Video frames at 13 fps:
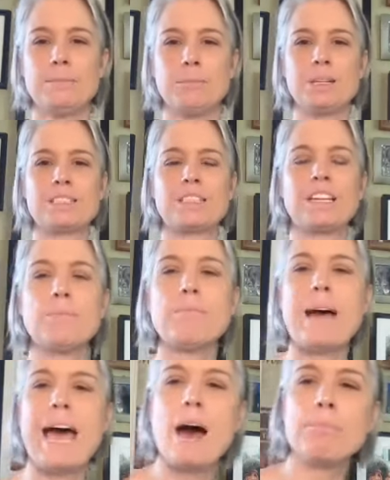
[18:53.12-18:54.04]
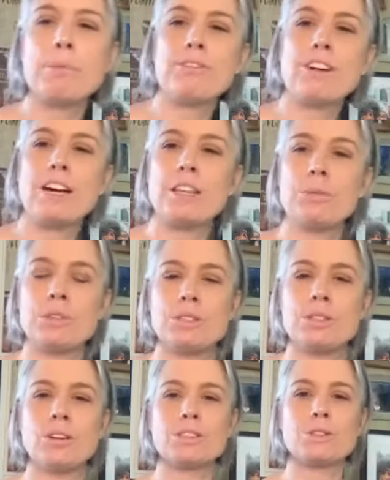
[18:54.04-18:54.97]
But it's gonna amplify the
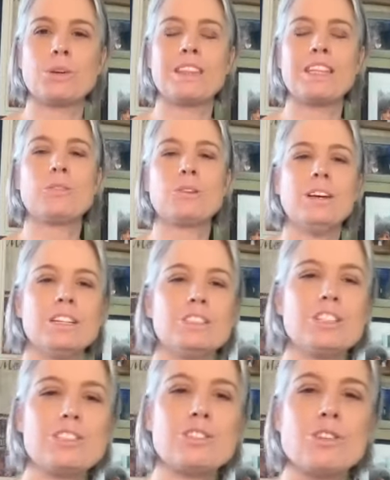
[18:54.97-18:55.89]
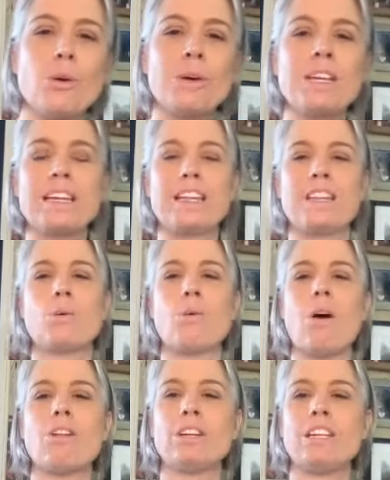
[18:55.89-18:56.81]
results. So I think just knowing that the
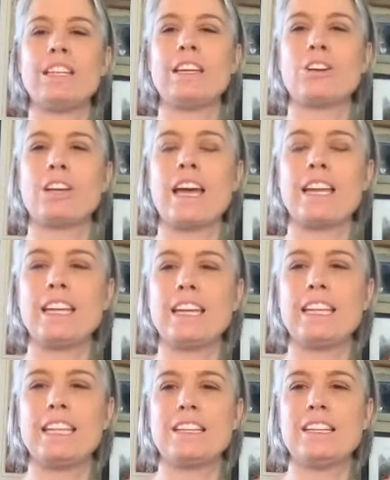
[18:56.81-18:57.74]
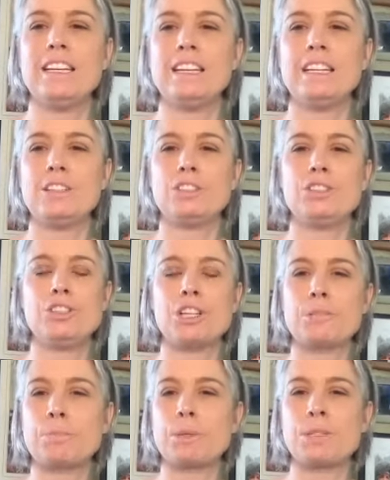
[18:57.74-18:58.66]
quality they're getting and then
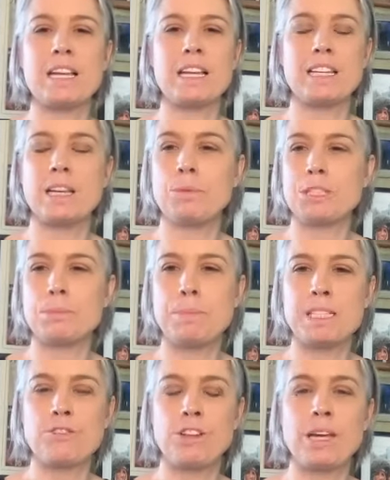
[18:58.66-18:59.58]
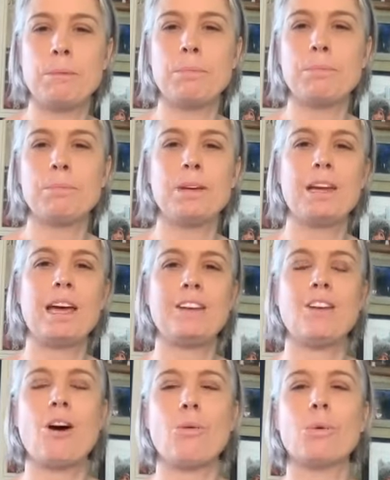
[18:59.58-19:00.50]
just presenting what's best for them and
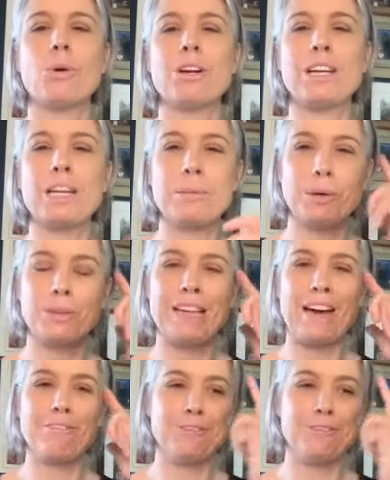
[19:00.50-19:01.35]
not worrying about that